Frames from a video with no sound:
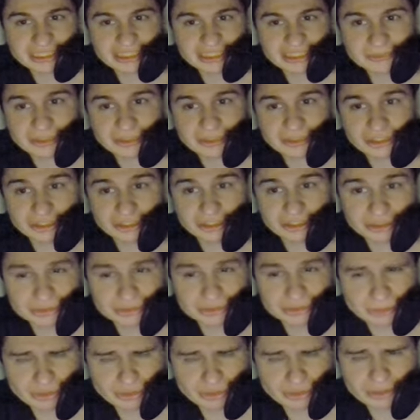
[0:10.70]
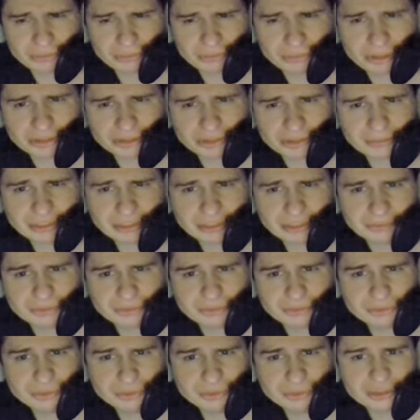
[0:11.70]
bong, smoking water pipe,
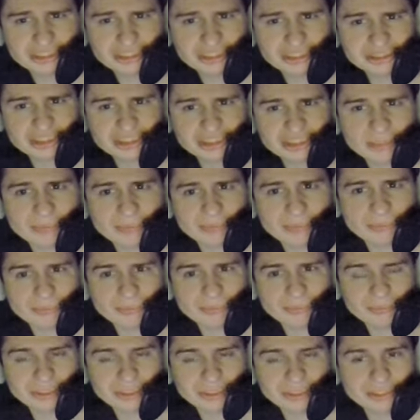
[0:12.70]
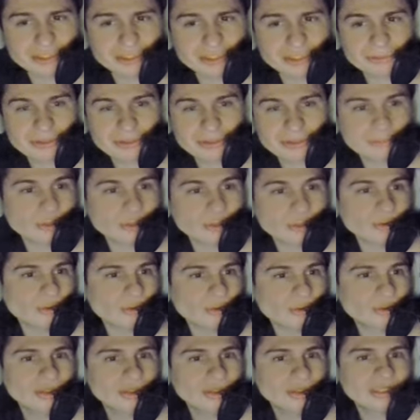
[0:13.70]
hookahs, beaker with
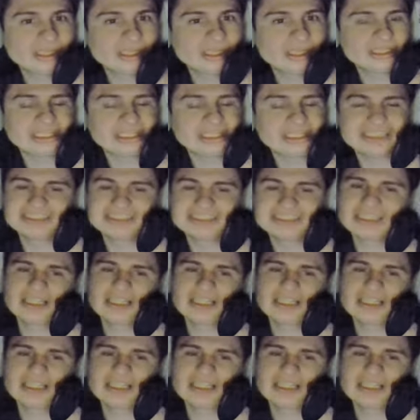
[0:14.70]
bowl. Guys,